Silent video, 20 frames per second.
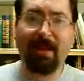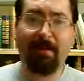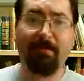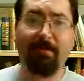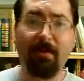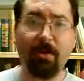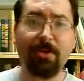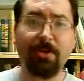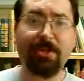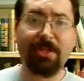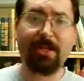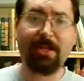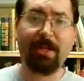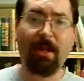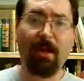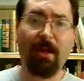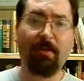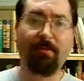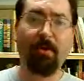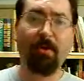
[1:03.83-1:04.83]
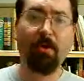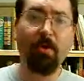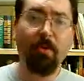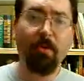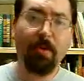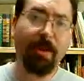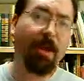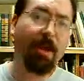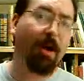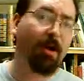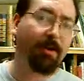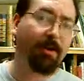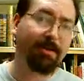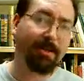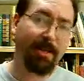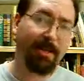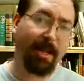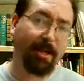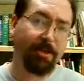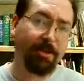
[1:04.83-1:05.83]
and the diversity of who we are
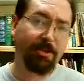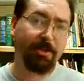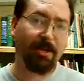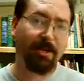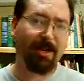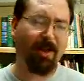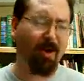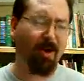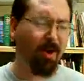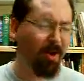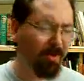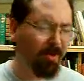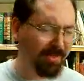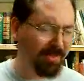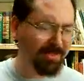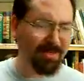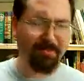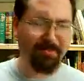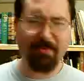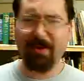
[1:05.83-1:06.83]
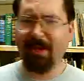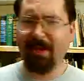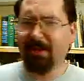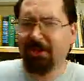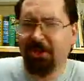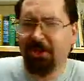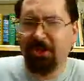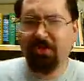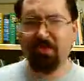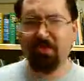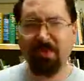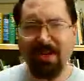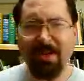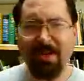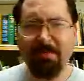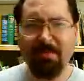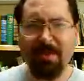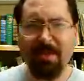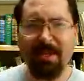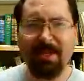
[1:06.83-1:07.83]
as a nation and all the different
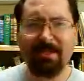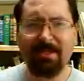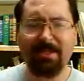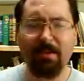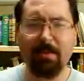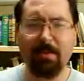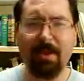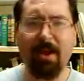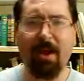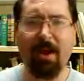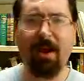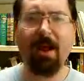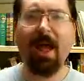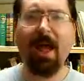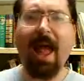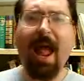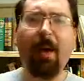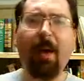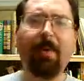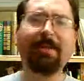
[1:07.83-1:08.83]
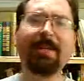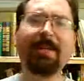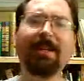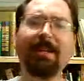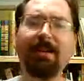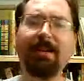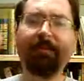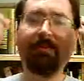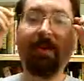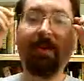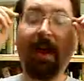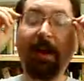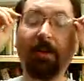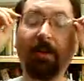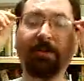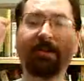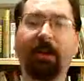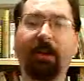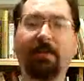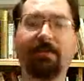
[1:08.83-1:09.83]
extreme things that we are. And we tend to
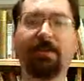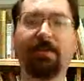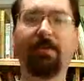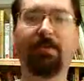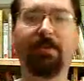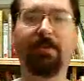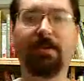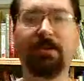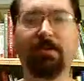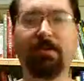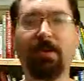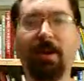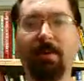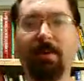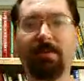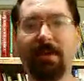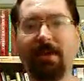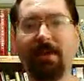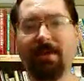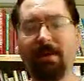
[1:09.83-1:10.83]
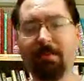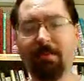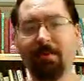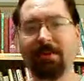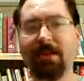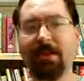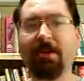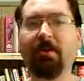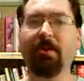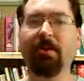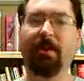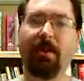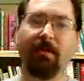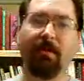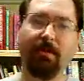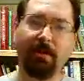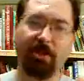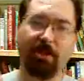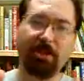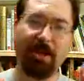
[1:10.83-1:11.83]
define ourselves in those extremes. I think
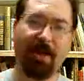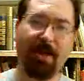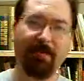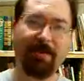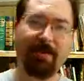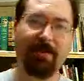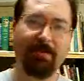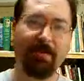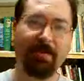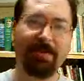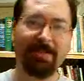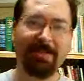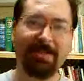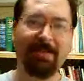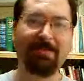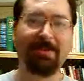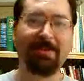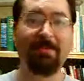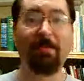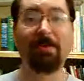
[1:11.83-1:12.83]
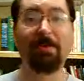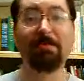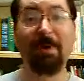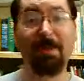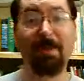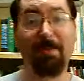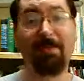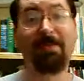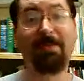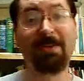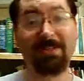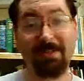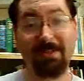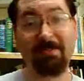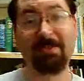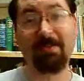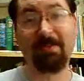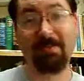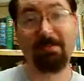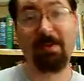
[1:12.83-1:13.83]
particularly of the Chevy, the 57 Chevy, which by the way,
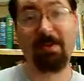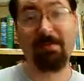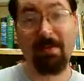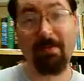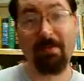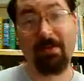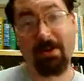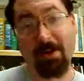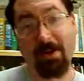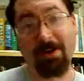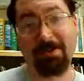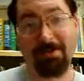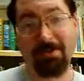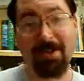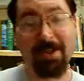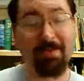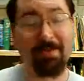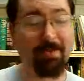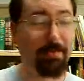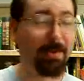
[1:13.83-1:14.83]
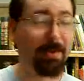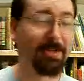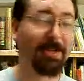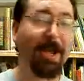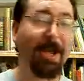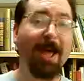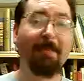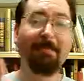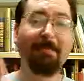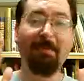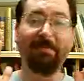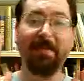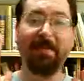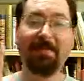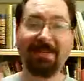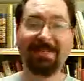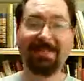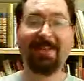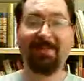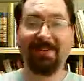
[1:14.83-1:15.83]
57 Chevy is my favorite car, so thank you very much. But
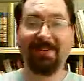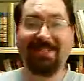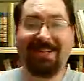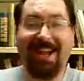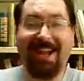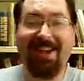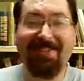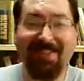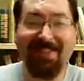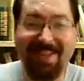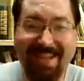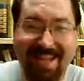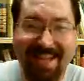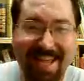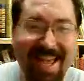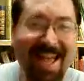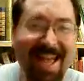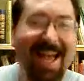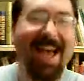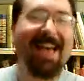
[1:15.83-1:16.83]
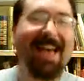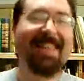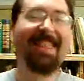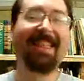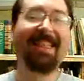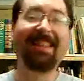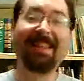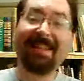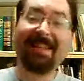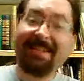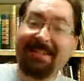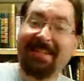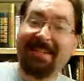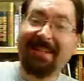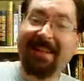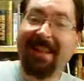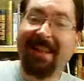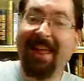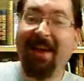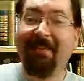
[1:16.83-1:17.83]
57 Chevy that leans
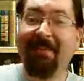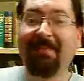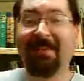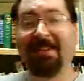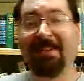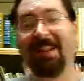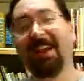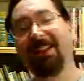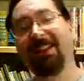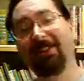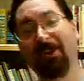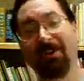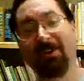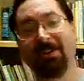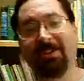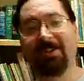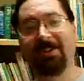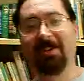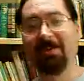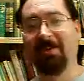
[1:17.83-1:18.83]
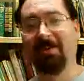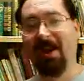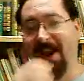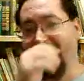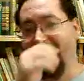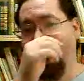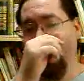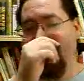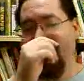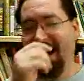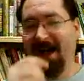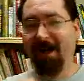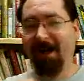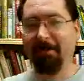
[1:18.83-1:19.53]
to the left and lurches to the right.